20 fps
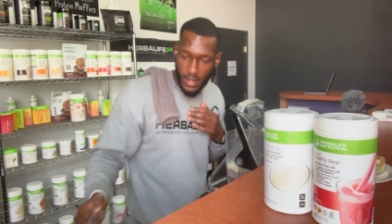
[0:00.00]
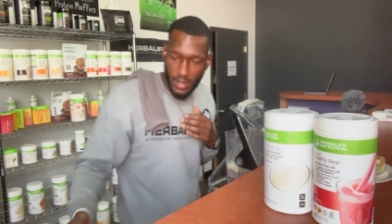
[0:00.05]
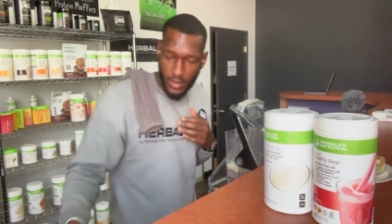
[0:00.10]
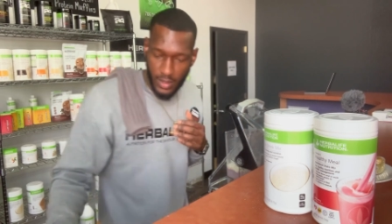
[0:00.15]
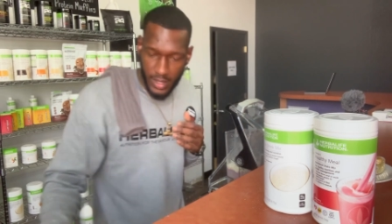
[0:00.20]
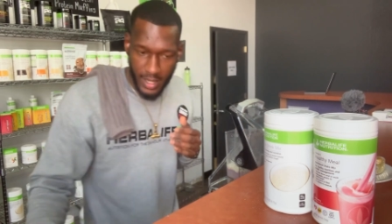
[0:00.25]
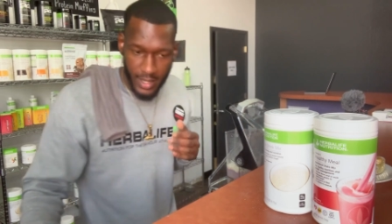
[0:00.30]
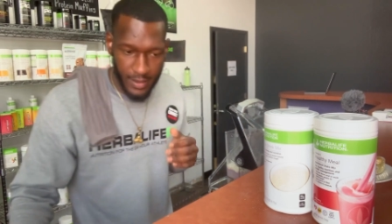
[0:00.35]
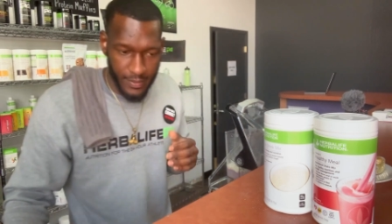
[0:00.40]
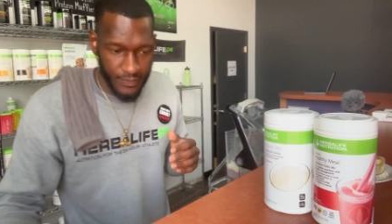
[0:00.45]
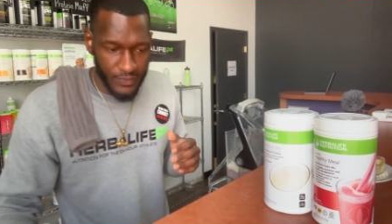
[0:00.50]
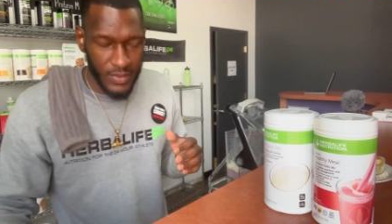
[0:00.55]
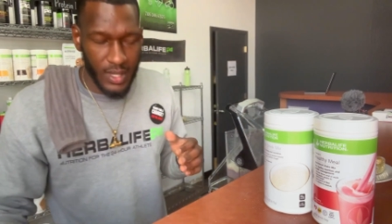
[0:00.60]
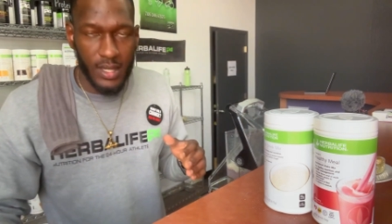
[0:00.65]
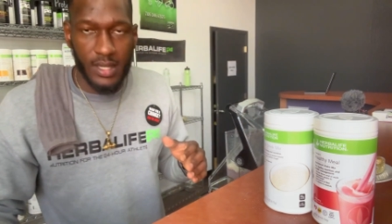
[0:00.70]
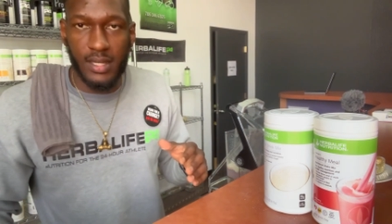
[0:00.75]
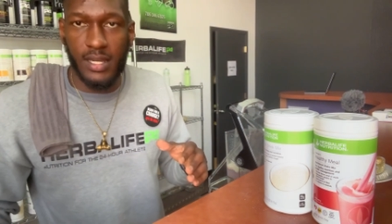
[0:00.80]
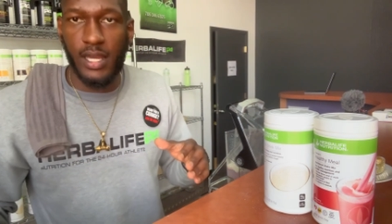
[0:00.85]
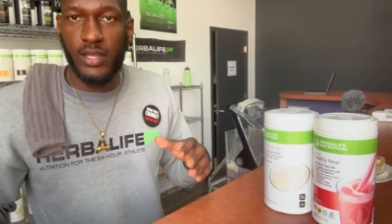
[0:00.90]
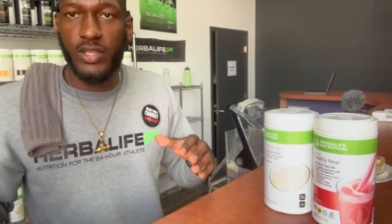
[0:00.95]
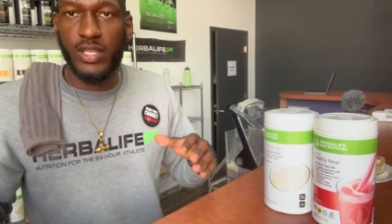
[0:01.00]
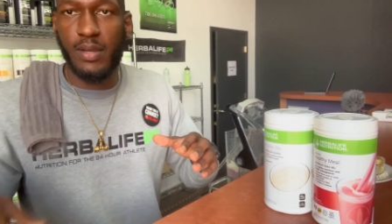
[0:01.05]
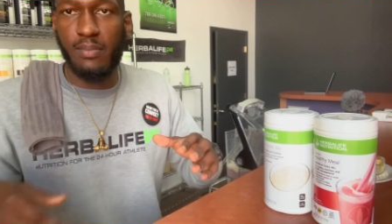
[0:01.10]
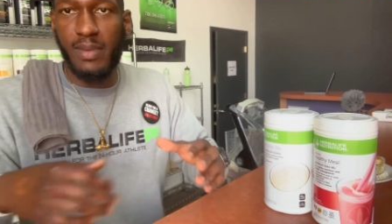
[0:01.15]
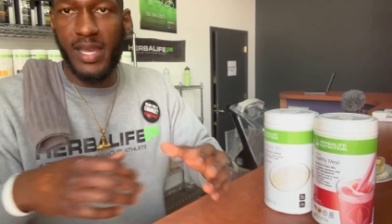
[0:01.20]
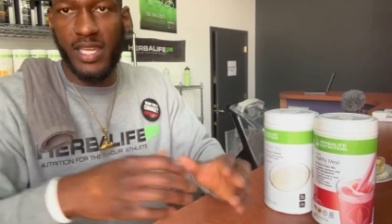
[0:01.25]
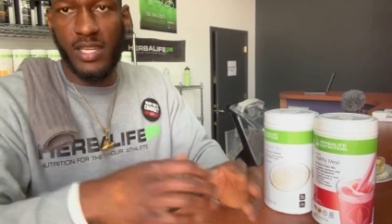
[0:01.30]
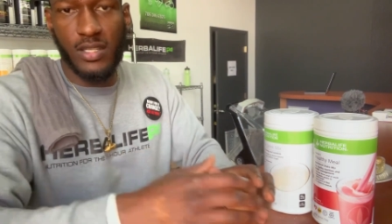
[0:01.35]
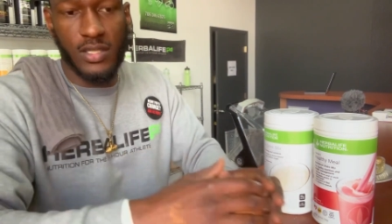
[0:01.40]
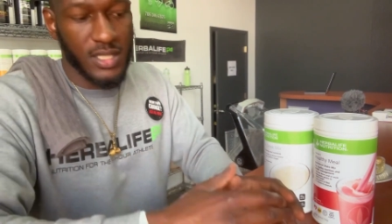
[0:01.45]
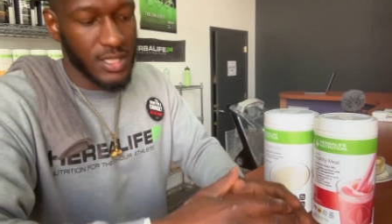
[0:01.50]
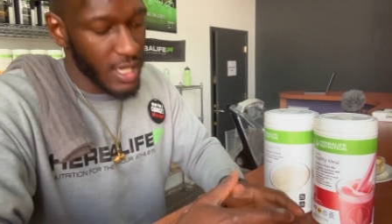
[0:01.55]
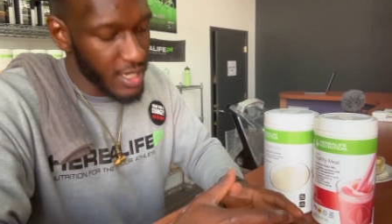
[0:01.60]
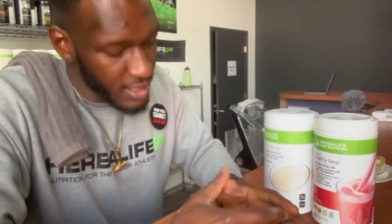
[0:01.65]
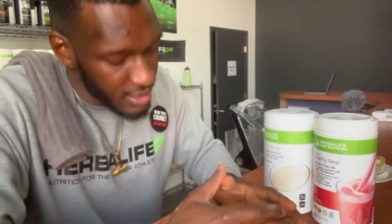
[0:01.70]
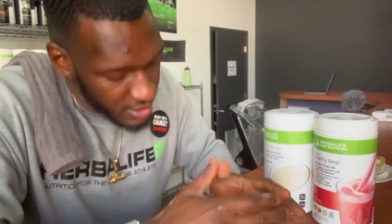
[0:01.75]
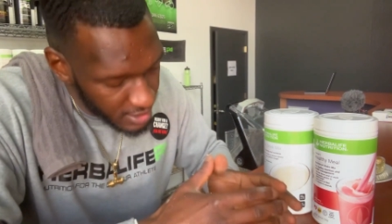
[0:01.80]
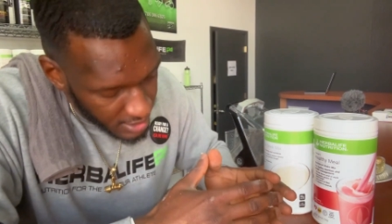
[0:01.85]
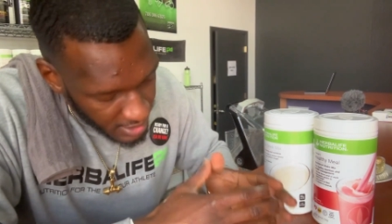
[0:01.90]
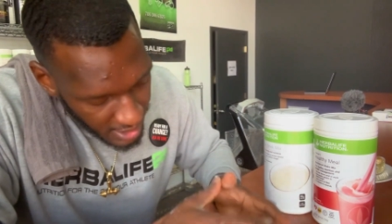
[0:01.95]
Okay. Now you can make your
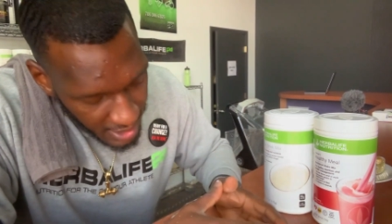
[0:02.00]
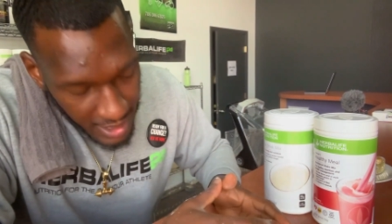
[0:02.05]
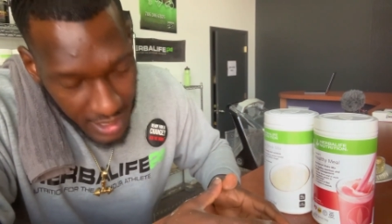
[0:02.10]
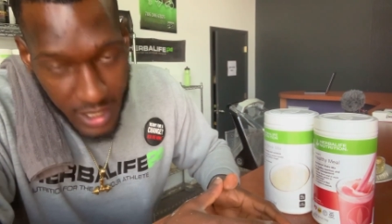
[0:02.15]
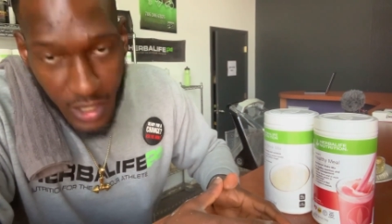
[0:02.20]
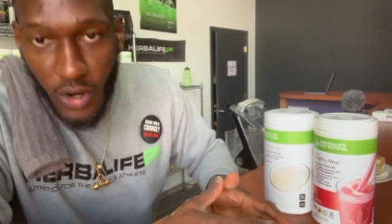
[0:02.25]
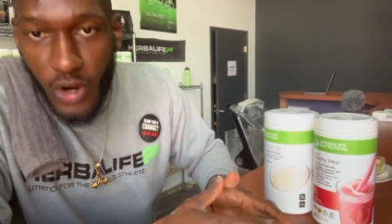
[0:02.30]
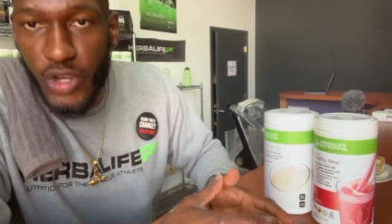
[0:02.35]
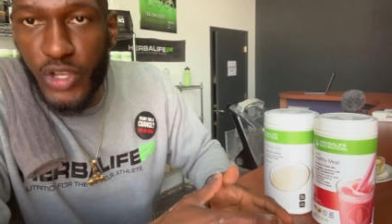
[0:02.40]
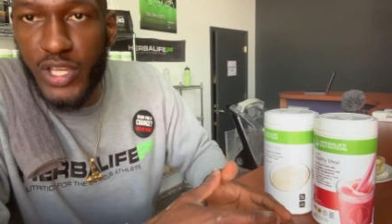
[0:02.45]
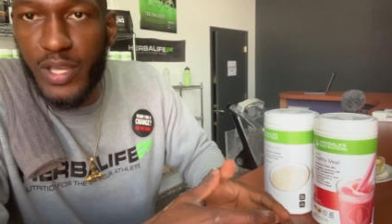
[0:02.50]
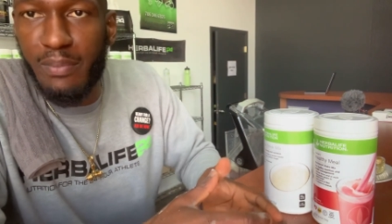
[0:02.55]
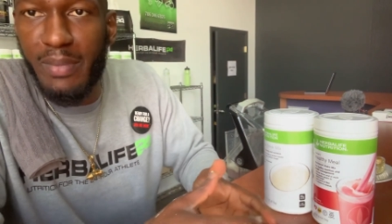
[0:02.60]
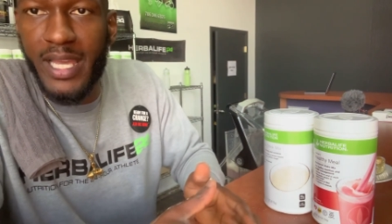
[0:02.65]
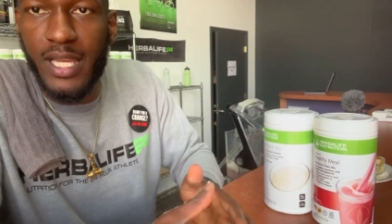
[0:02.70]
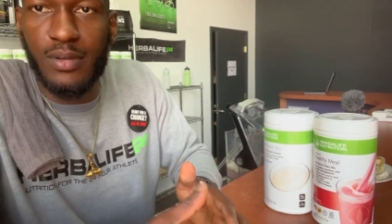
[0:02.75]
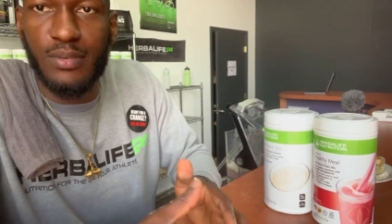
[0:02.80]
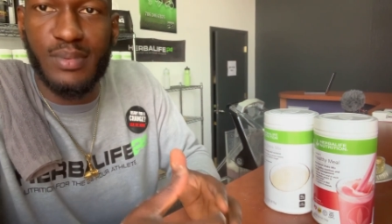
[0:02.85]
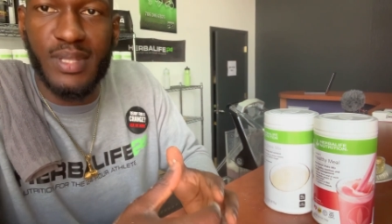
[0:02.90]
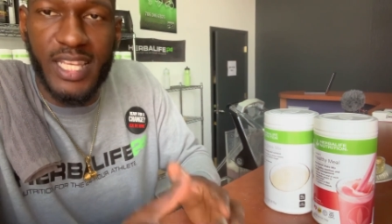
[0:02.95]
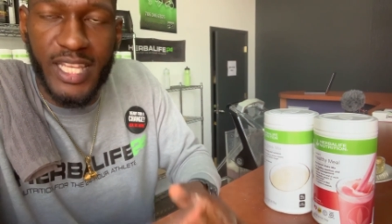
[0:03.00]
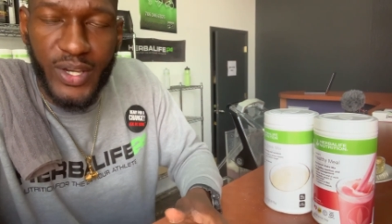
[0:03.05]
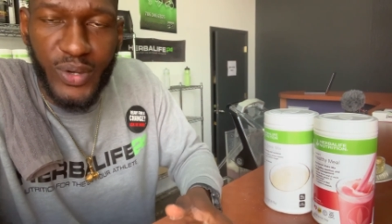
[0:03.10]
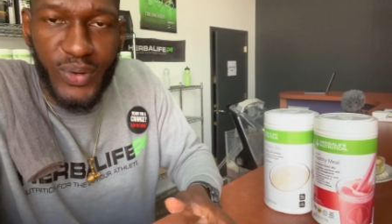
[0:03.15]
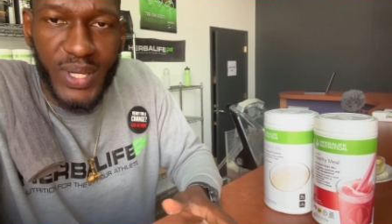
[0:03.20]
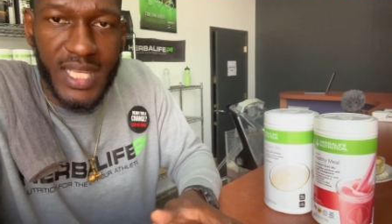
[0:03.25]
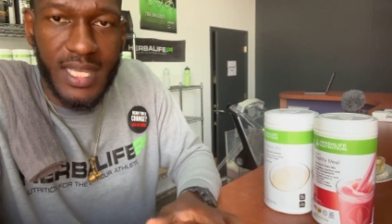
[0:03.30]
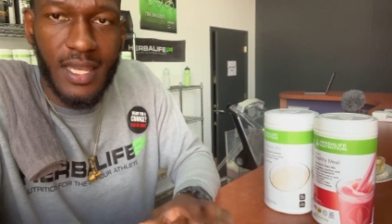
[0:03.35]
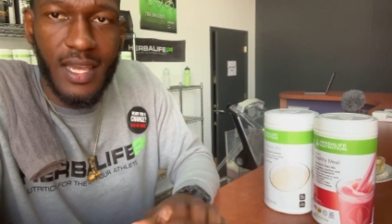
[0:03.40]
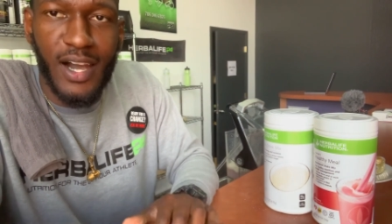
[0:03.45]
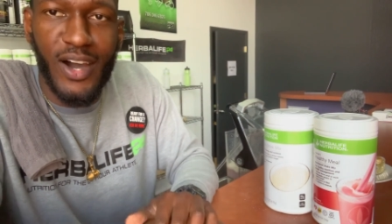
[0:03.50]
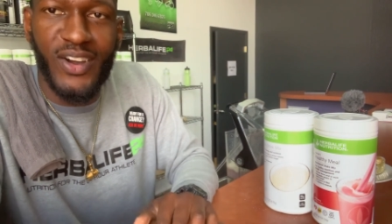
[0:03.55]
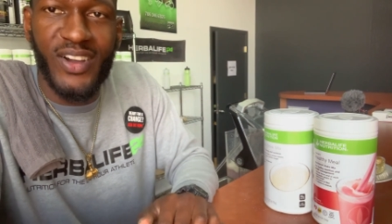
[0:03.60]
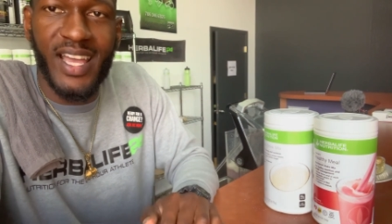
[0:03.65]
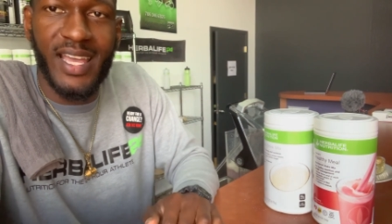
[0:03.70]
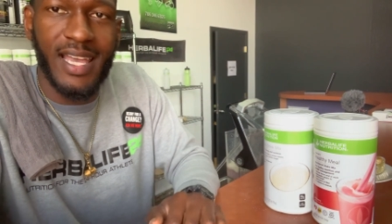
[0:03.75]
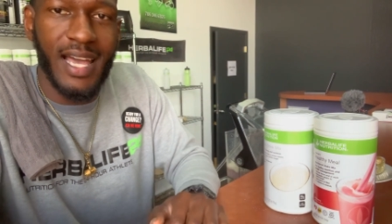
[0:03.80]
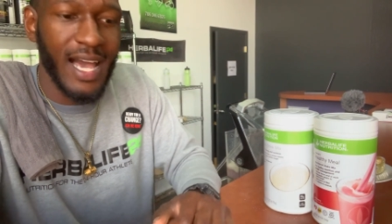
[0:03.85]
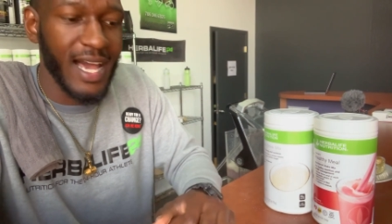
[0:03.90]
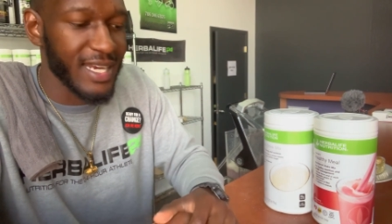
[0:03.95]
shakes thick or you can make them liquidy.
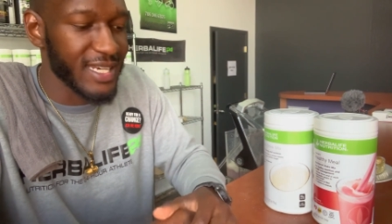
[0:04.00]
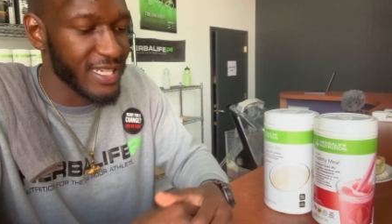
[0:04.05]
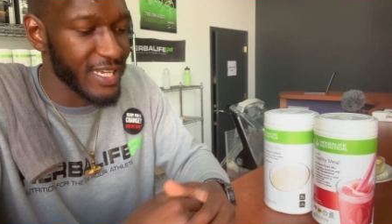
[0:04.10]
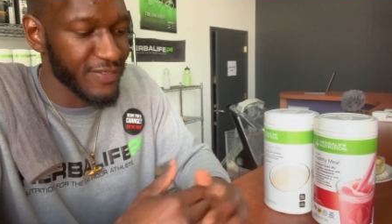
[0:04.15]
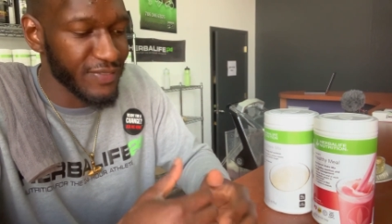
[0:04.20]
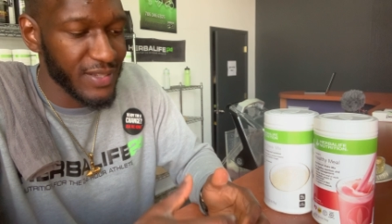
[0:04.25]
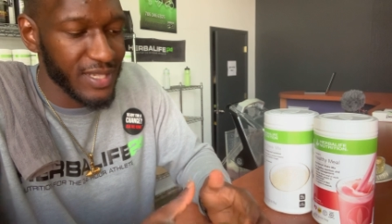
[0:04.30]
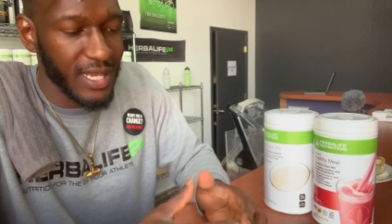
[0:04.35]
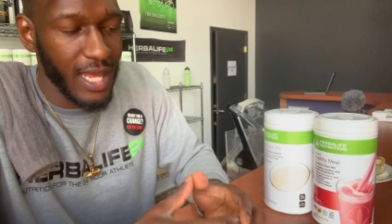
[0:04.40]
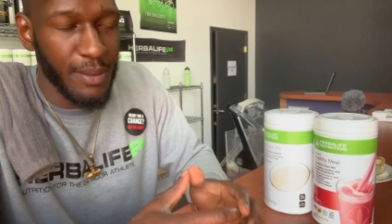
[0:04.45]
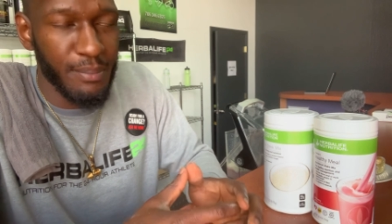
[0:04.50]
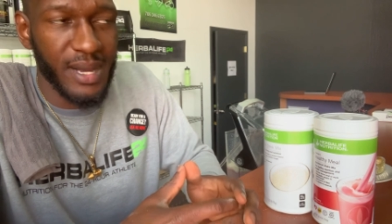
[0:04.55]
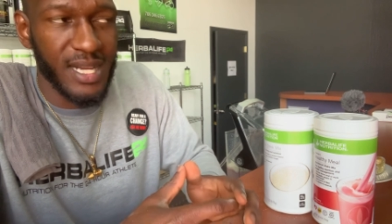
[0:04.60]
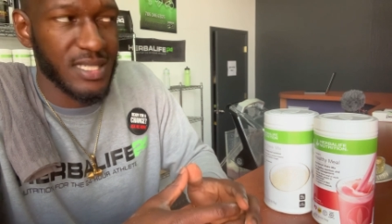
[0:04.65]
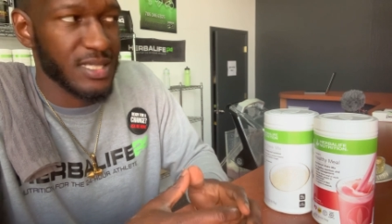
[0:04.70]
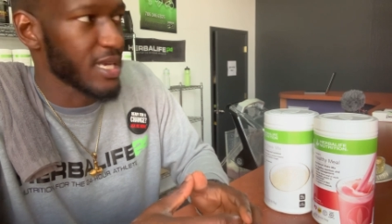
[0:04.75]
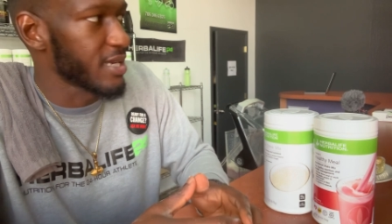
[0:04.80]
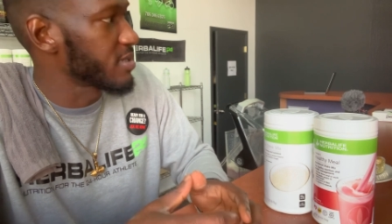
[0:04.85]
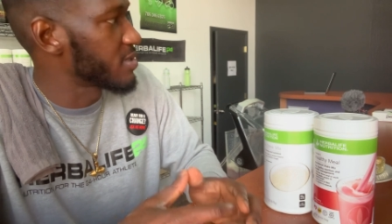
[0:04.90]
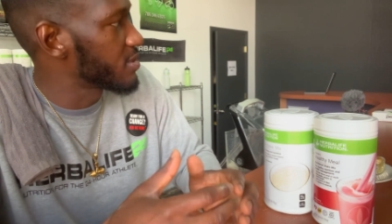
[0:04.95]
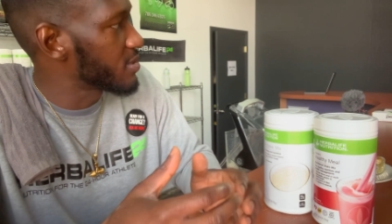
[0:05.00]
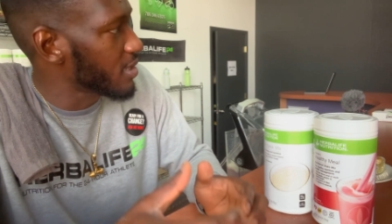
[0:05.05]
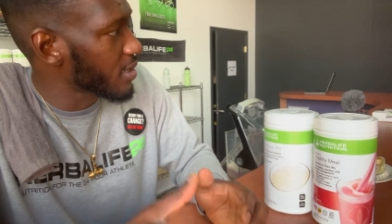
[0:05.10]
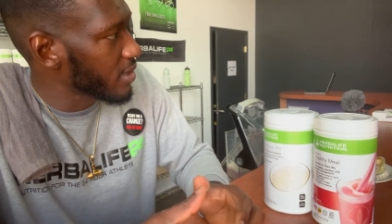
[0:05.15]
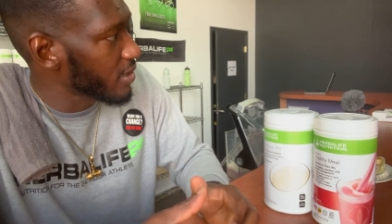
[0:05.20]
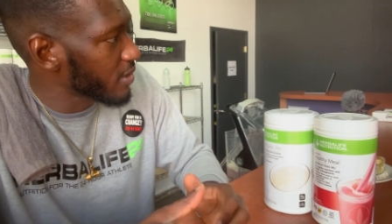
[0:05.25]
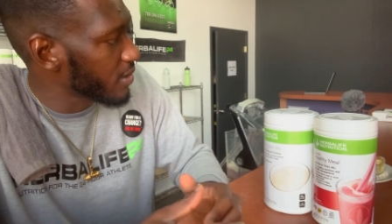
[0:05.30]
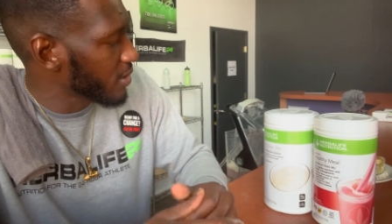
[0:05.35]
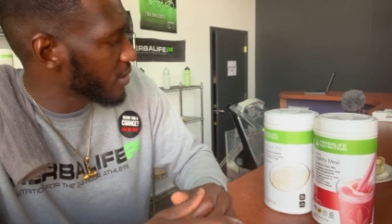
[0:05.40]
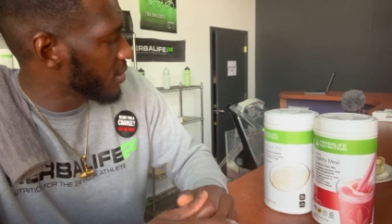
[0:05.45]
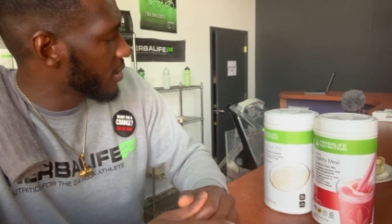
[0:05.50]
Okay. I definitely like my shakes thicker.